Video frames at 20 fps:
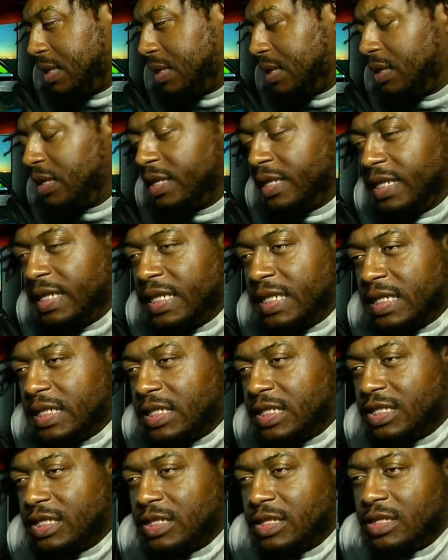the
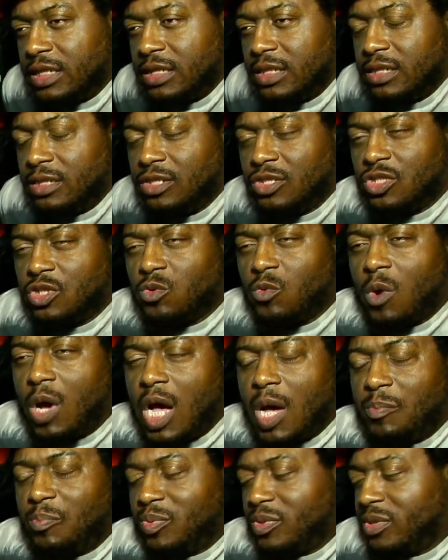ditch, the swamp.